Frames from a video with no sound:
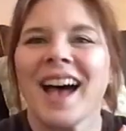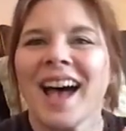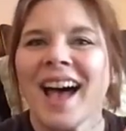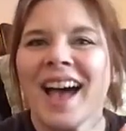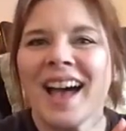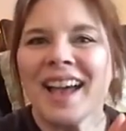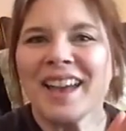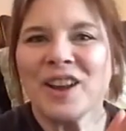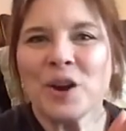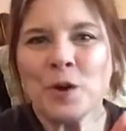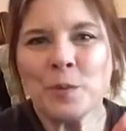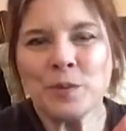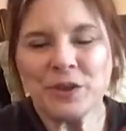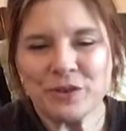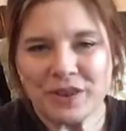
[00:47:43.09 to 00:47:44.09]
I
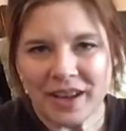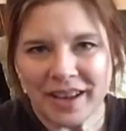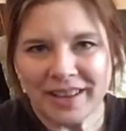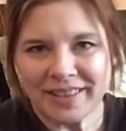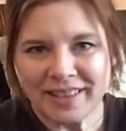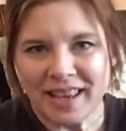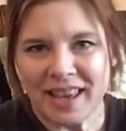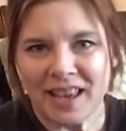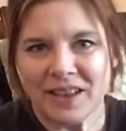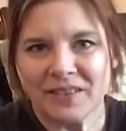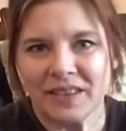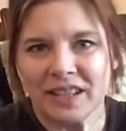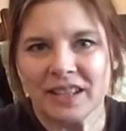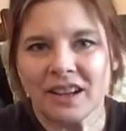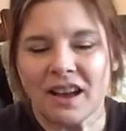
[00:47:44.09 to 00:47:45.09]
hope you guys have
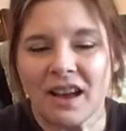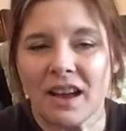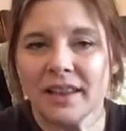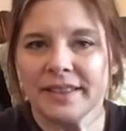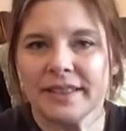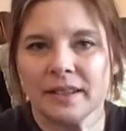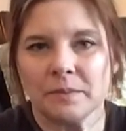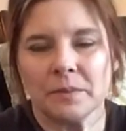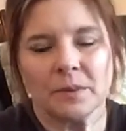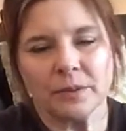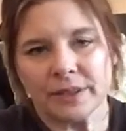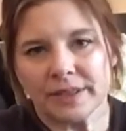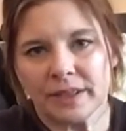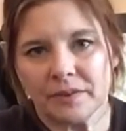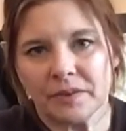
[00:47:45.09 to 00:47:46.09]
an awesome
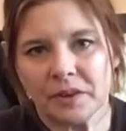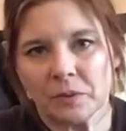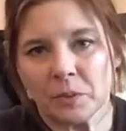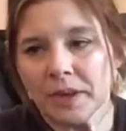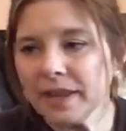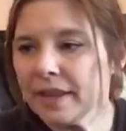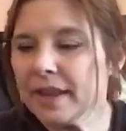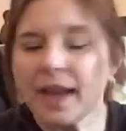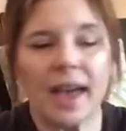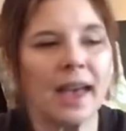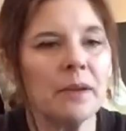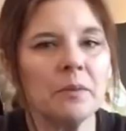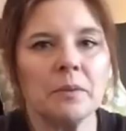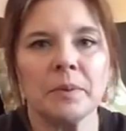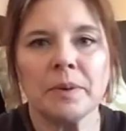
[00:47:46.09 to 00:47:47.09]
rest of your week. I
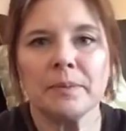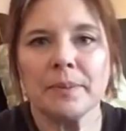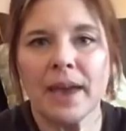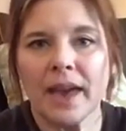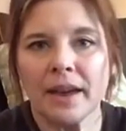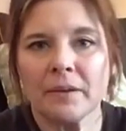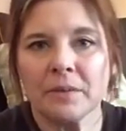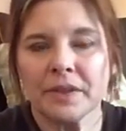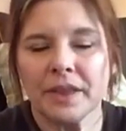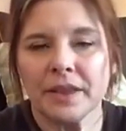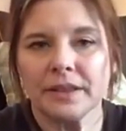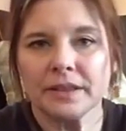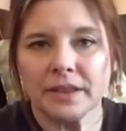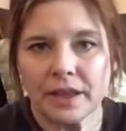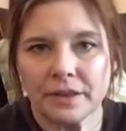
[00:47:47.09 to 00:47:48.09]
will be back with
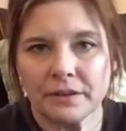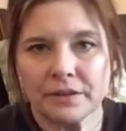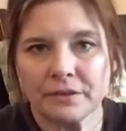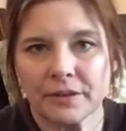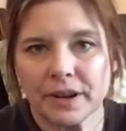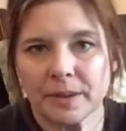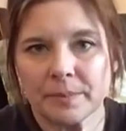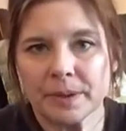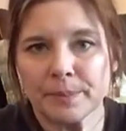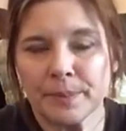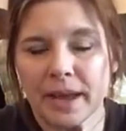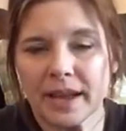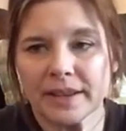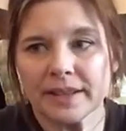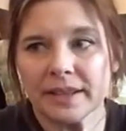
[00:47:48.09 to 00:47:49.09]
another ThreadUp
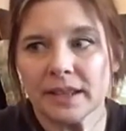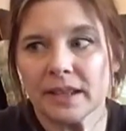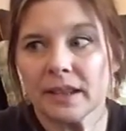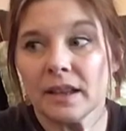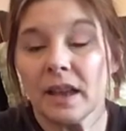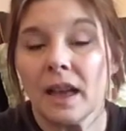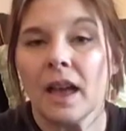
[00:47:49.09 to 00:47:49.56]
unboxing.